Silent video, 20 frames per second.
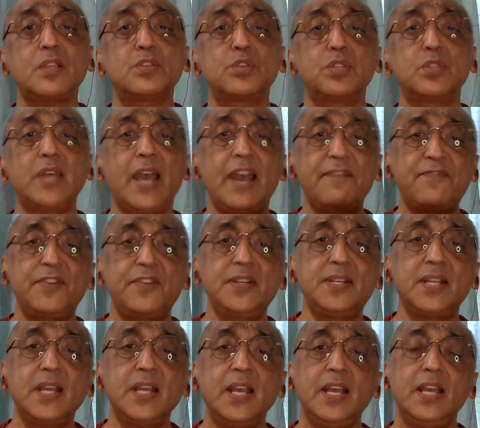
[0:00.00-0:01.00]
So the
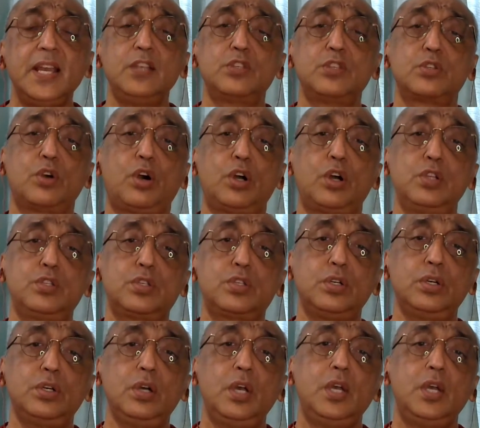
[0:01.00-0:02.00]
effort is
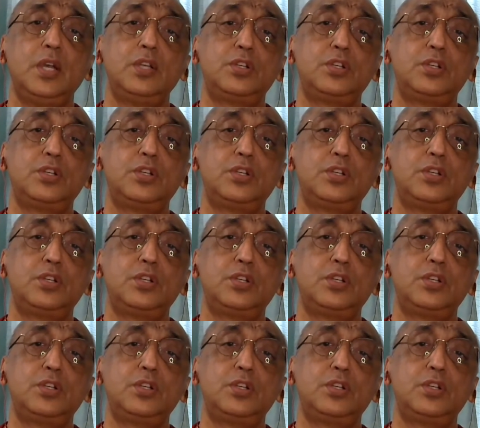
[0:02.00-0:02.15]
also